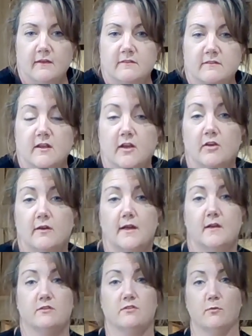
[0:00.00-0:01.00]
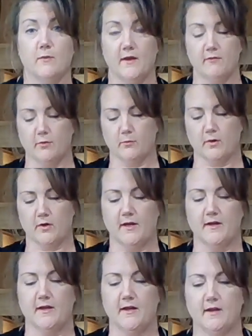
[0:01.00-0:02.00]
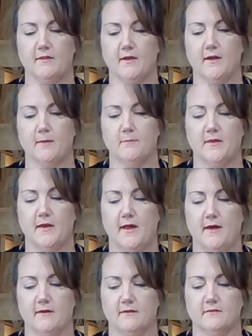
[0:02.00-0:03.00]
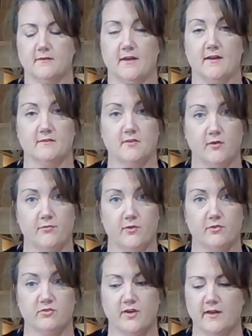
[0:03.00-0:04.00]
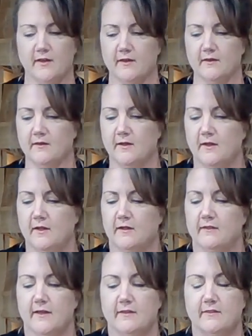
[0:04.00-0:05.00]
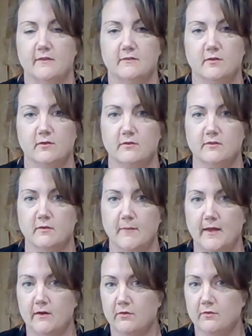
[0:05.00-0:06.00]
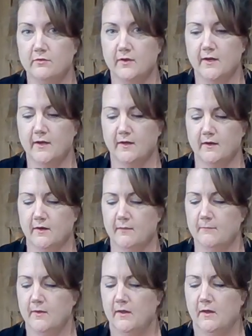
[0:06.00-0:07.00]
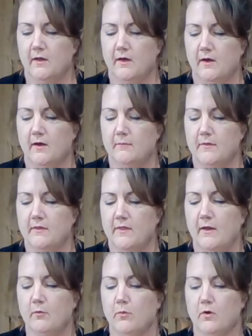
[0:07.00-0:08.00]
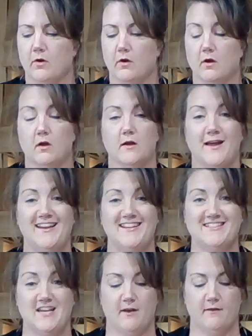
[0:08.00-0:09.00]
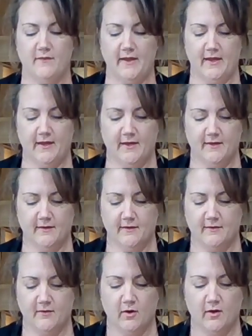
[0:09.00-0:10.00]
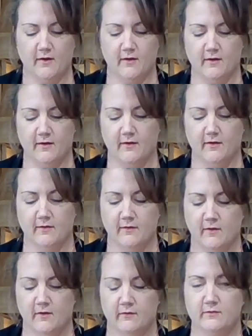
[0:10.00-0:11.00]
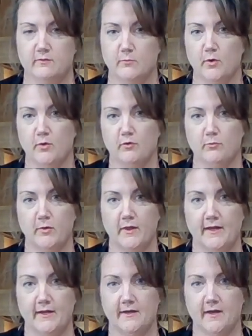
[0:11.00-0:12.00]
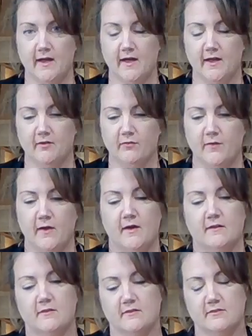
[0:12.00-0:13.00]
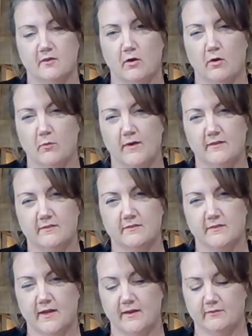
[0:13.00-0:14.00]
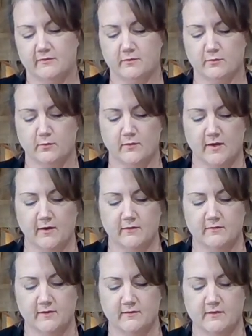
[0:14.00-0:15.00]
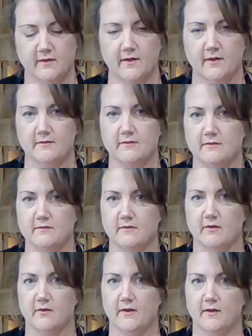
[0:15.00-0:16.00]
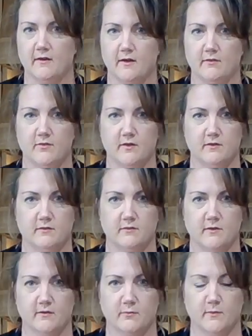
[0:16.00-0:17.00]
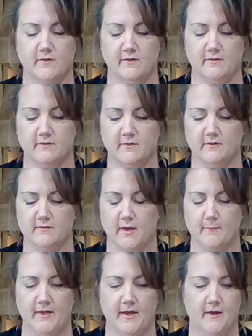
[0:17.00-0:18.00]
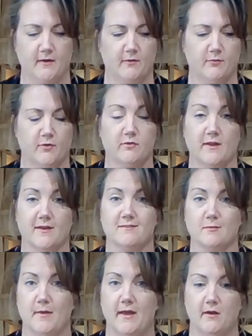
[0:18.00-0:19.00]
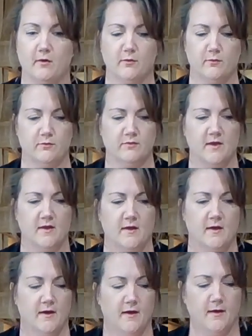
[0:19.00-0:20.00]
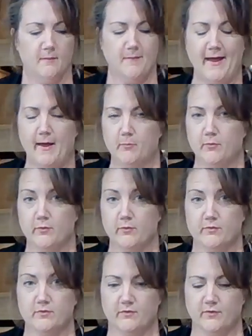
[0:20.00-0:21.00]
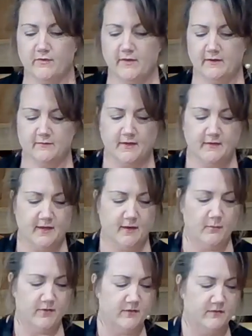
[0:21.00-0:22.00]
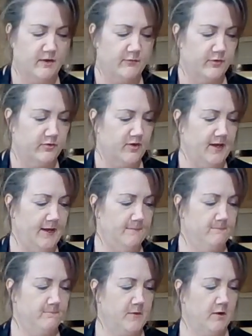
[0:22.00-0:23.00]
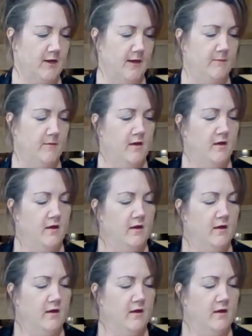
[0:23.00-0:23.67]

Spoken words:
It's serrated, so whenever we're cutting anything up that has like a tougher skin, like these little tomatoes that I cut up, they were kind of tough, and a smooth bladed knife doesn't always slice through there as easily as a serrated knife does. So that's what these come in handy for, like tomatoes, apples, different things like that with a tougher skin. Okay,